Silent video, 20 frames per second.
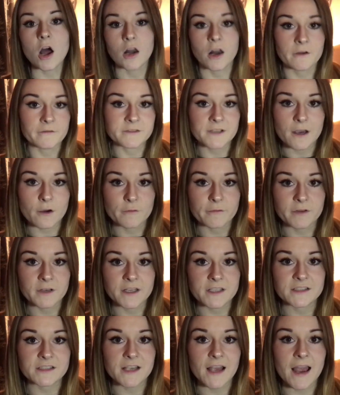I love
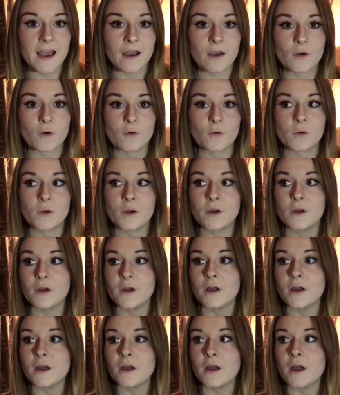delving into how
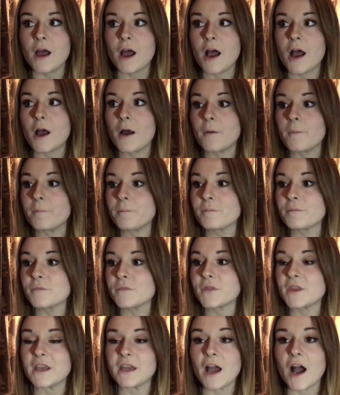
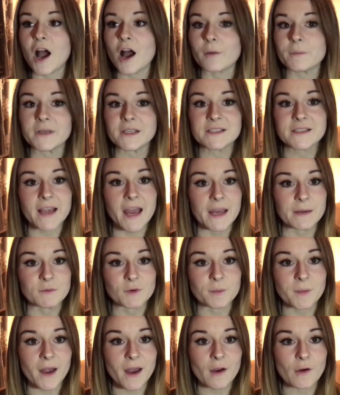the armies
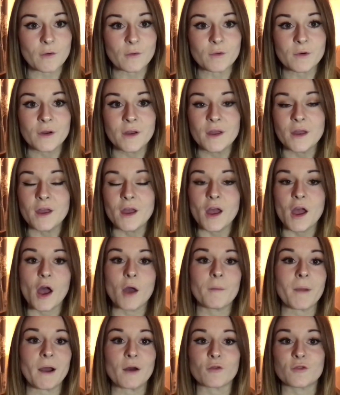came about
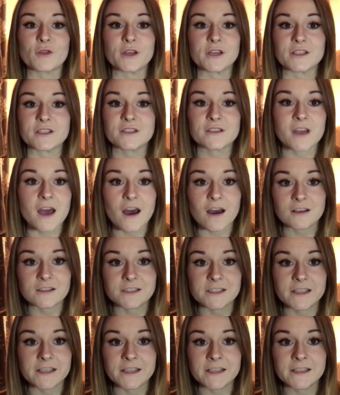the
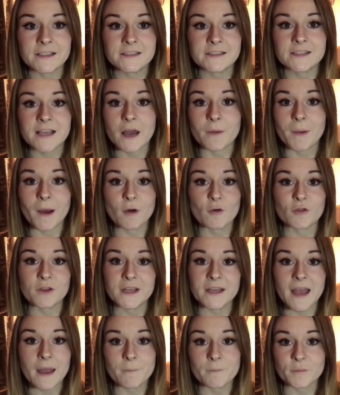Astartes, about
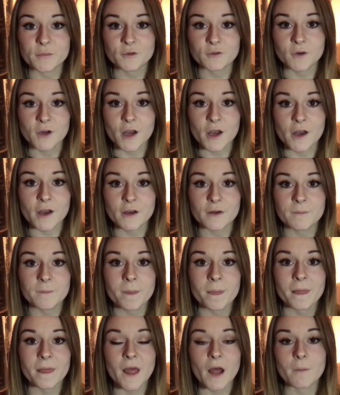the Emperor,
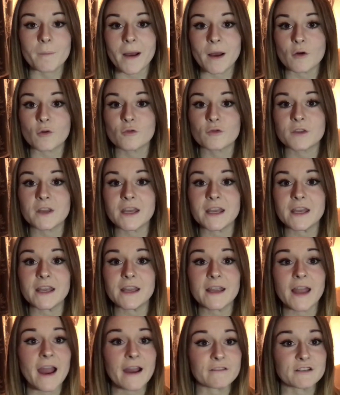about
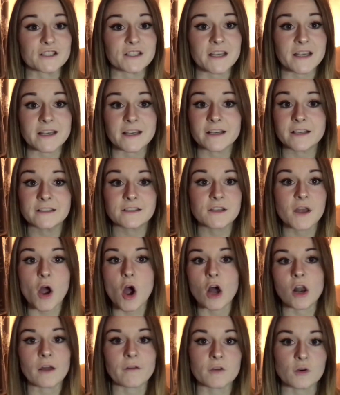the heretics.
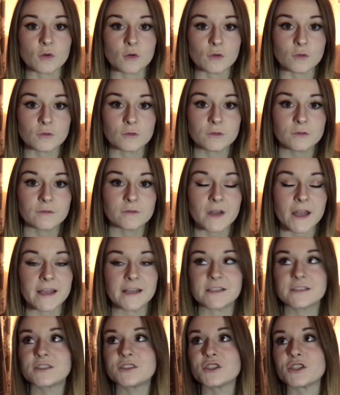I love it all.
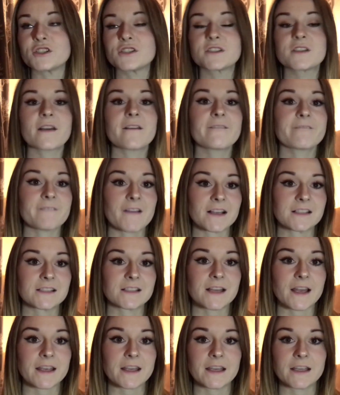It's just
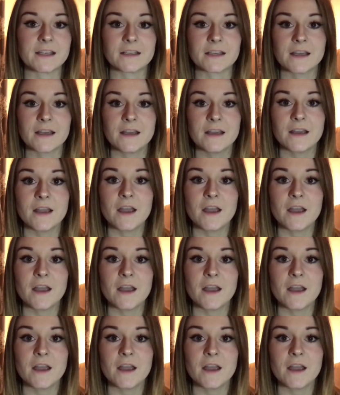fascinating.